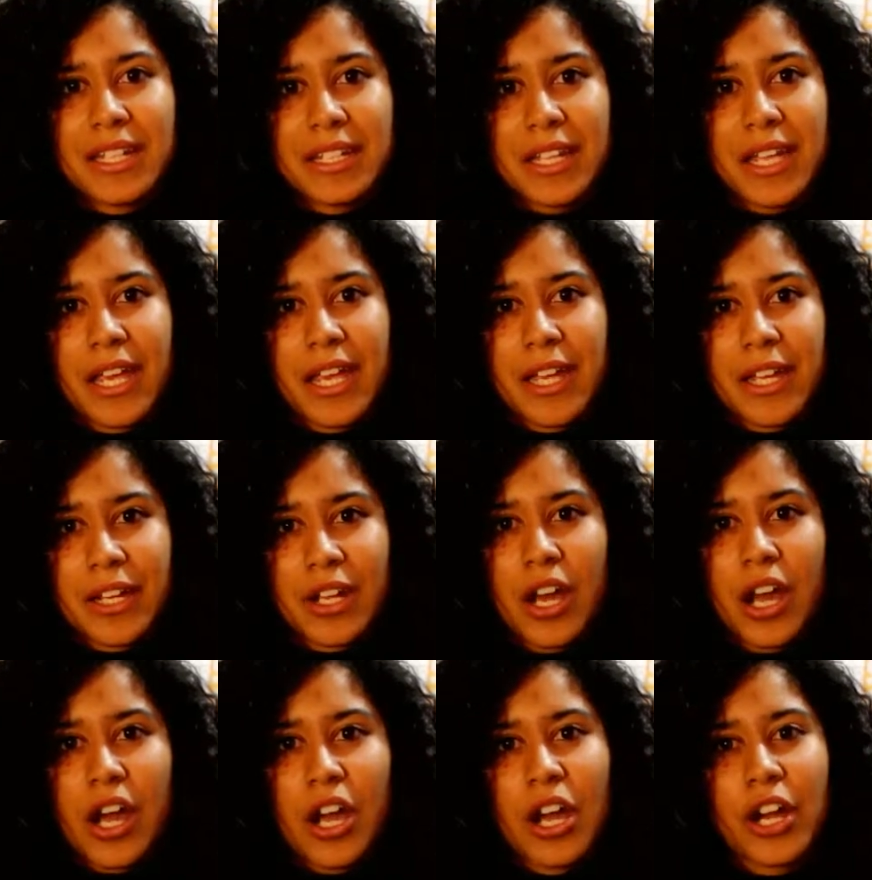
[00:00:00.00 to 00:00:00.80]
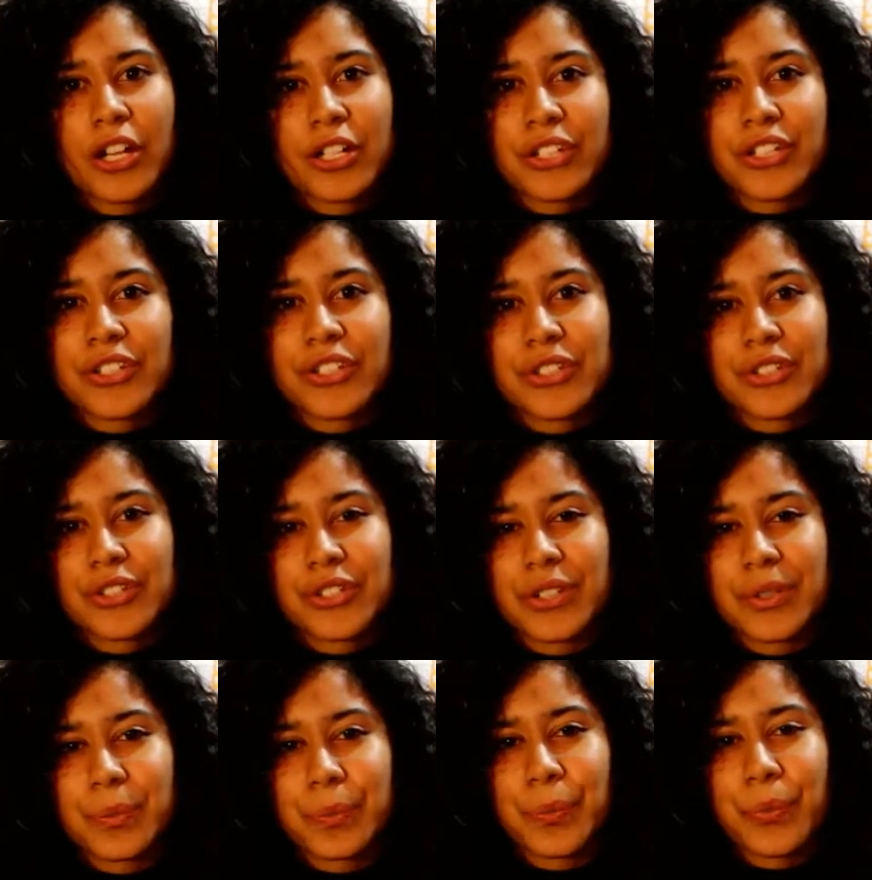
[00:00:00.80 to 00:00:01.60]
10 art
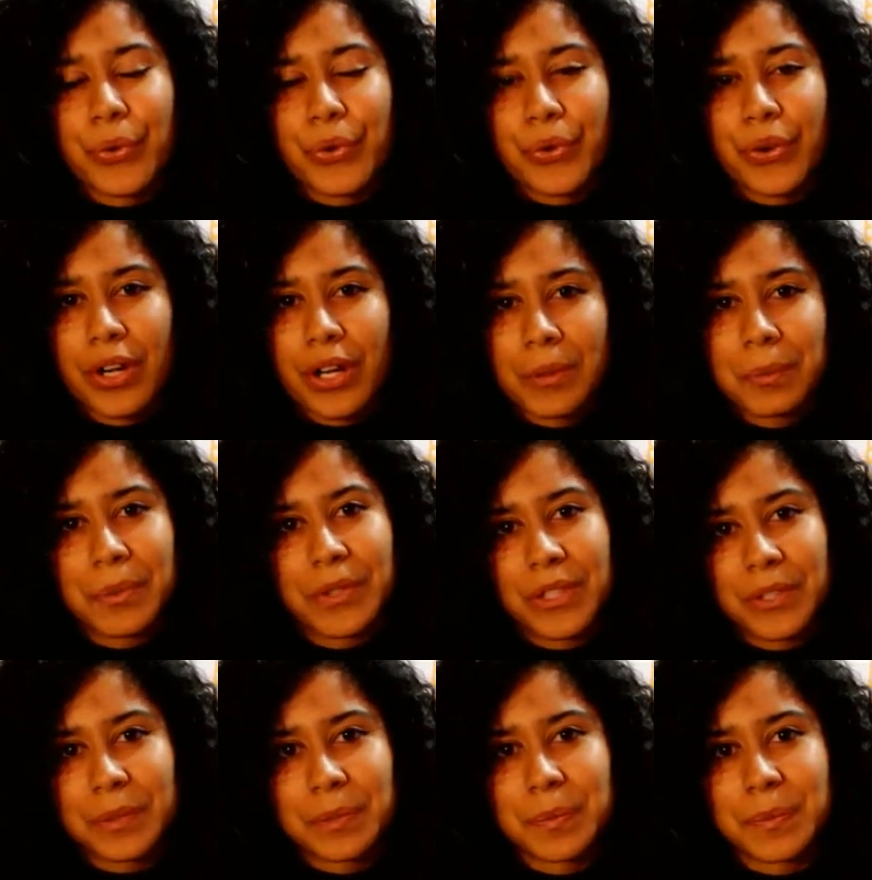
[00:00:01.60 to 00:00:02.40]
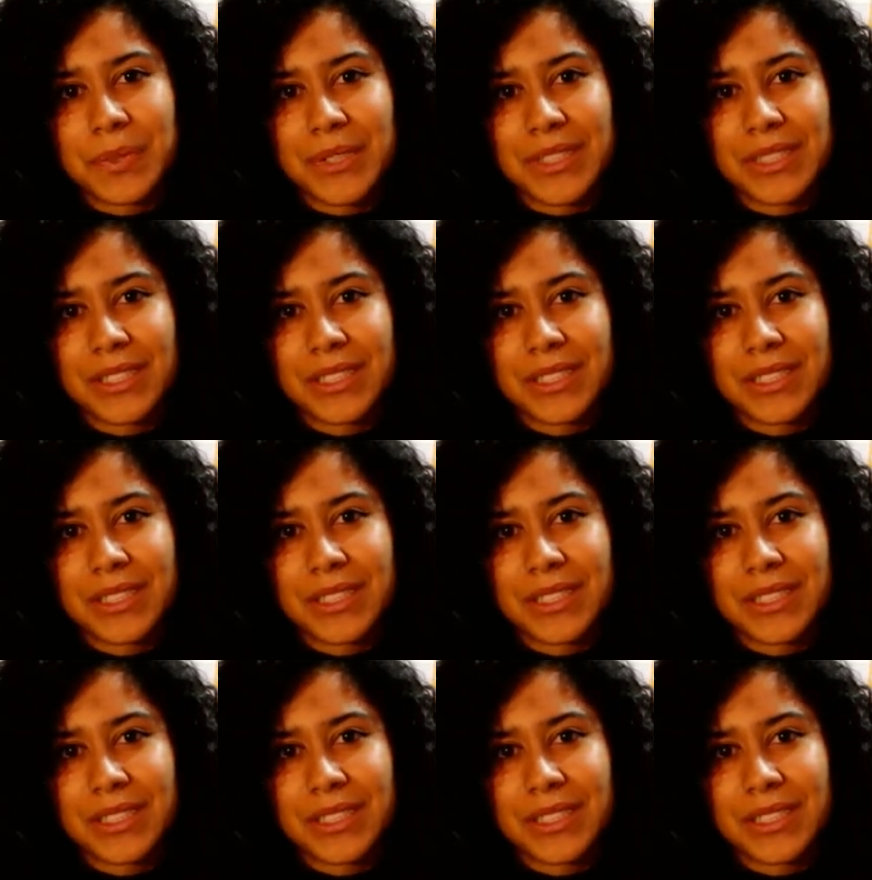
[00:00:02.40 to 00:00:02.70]
student problems.